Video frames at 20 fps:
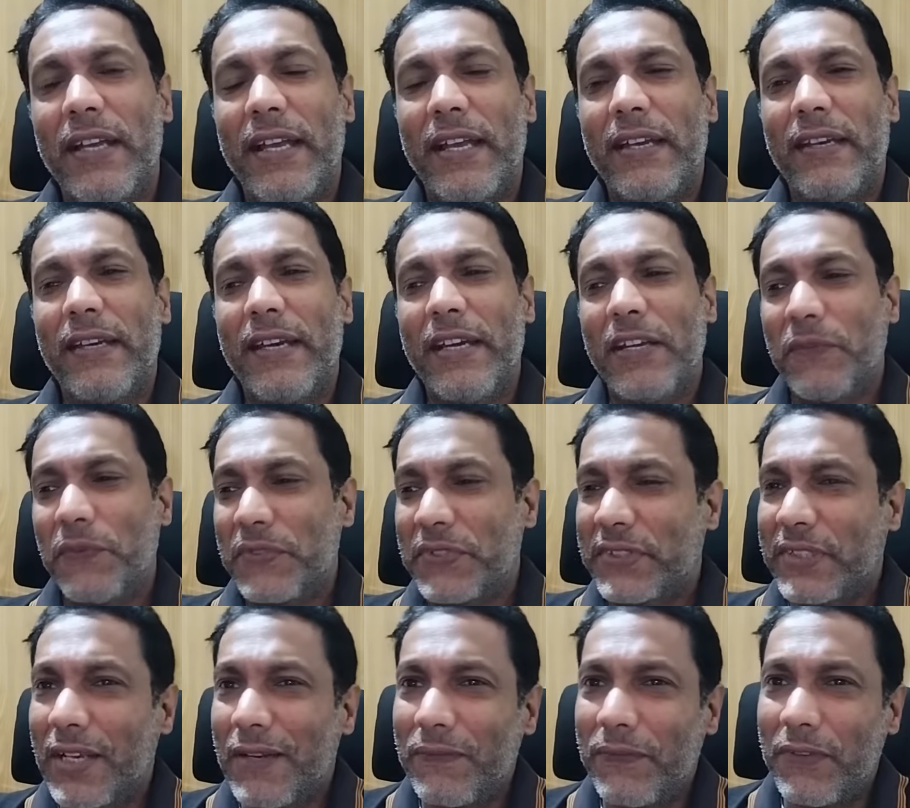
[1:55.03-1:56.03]
And it
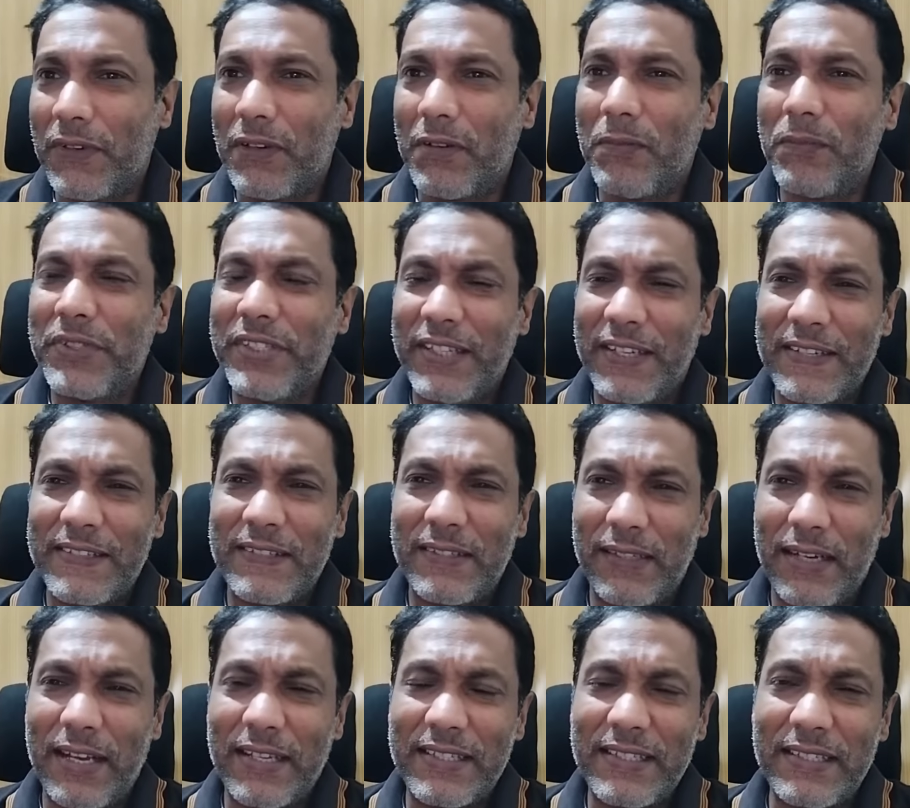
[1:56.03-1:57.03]
was confirmed just
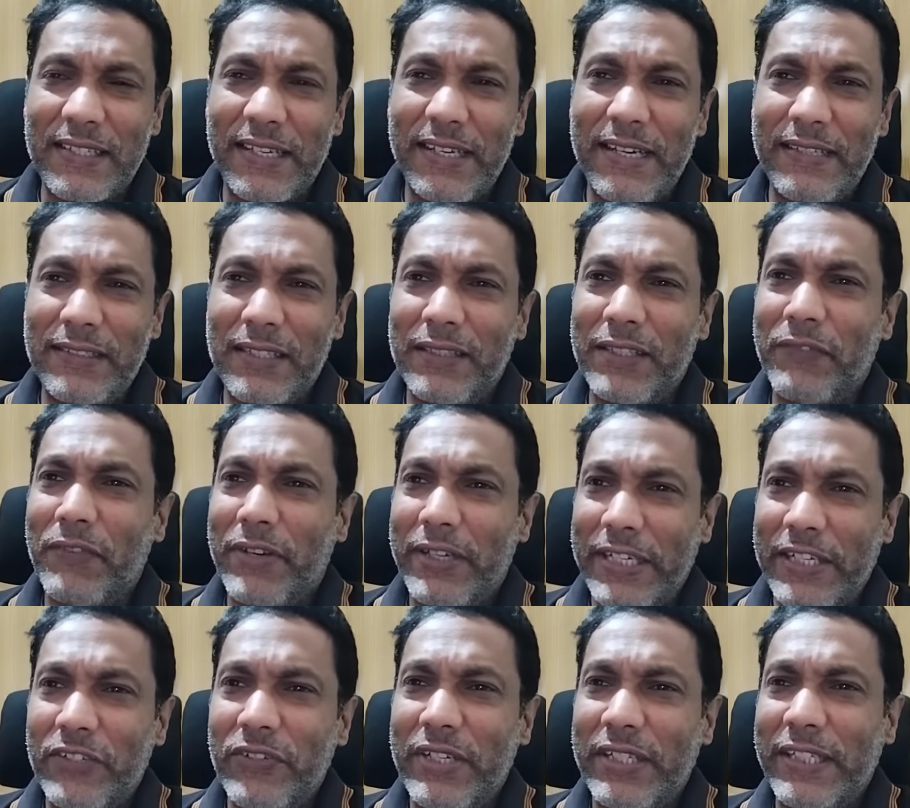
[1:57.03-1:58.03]
last night that they were
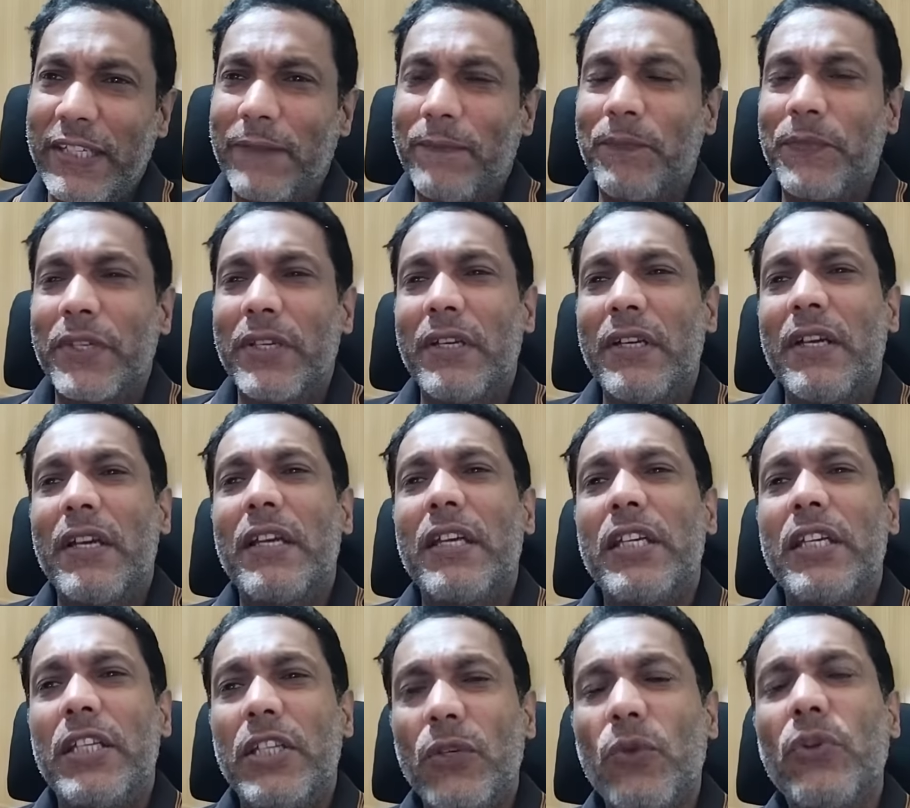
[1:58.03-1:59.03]
retreating.
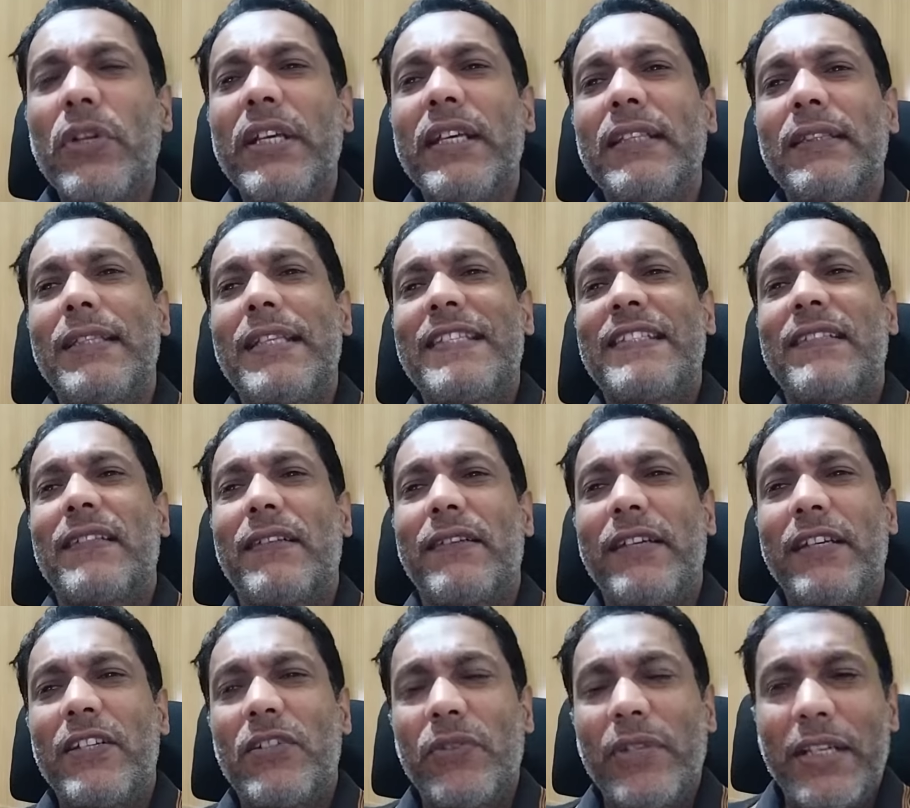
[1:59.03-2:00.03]
During this
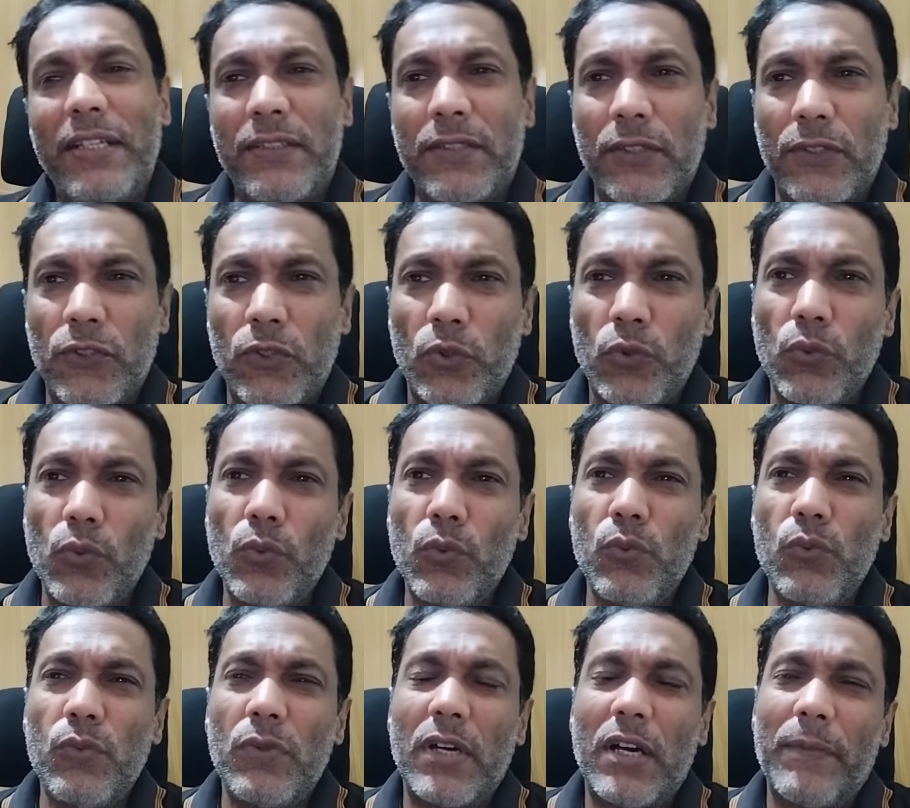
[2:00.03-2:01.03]
retreat,
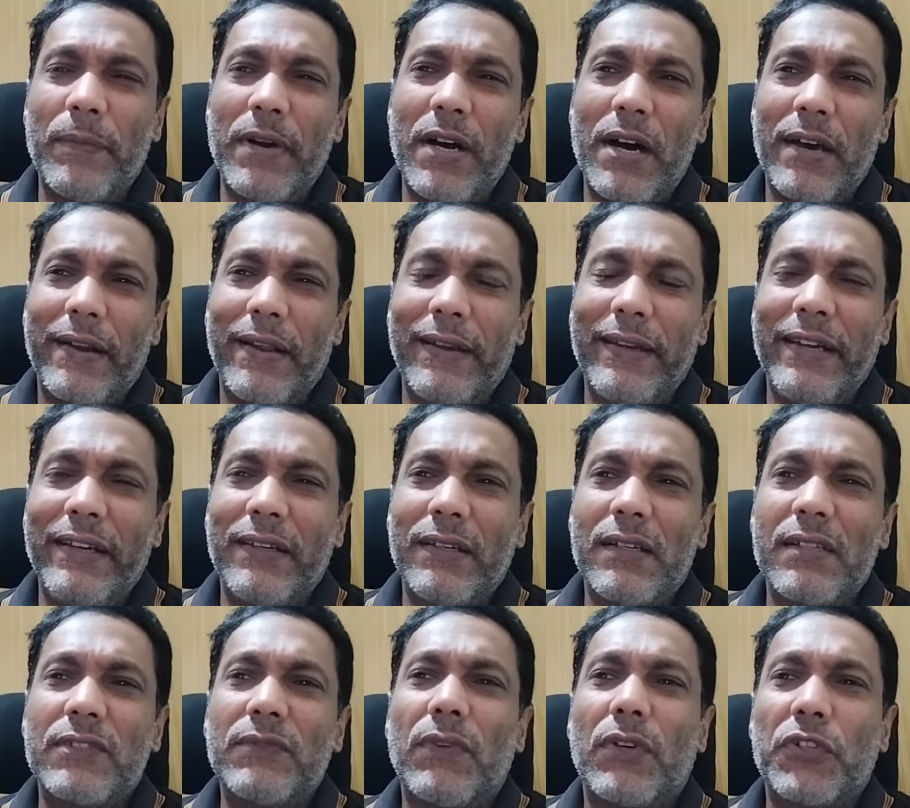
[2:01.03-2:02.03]
two Amhara
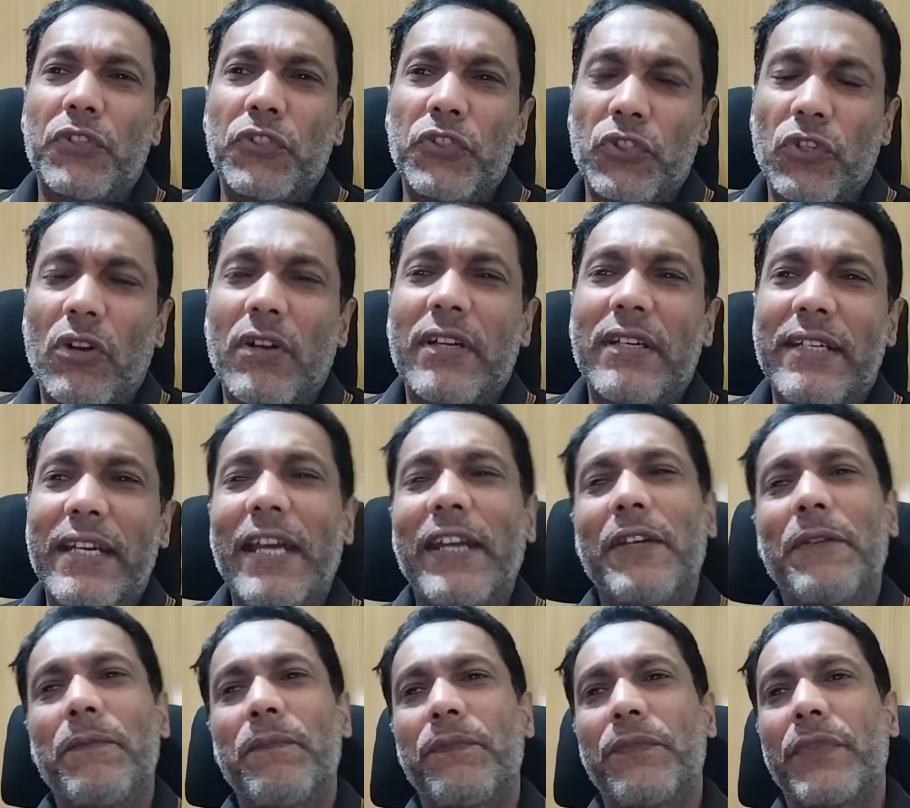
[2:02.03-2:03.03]
leaders were shot dead.